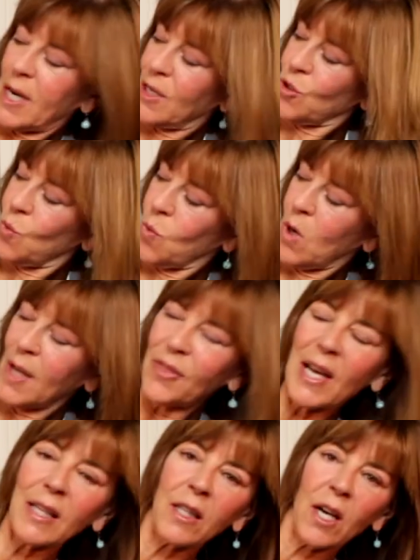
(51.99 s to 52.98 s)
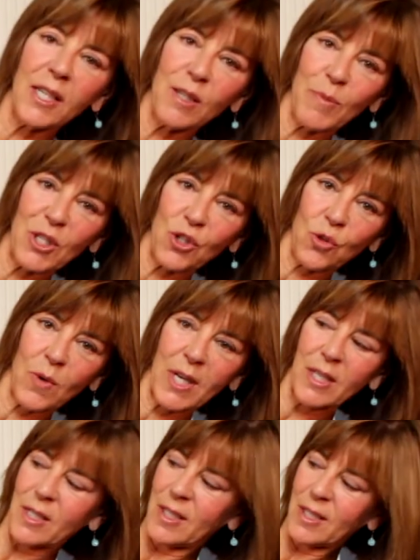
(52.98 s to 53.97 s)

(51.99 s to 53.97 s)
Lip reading: and you want that line to be straight.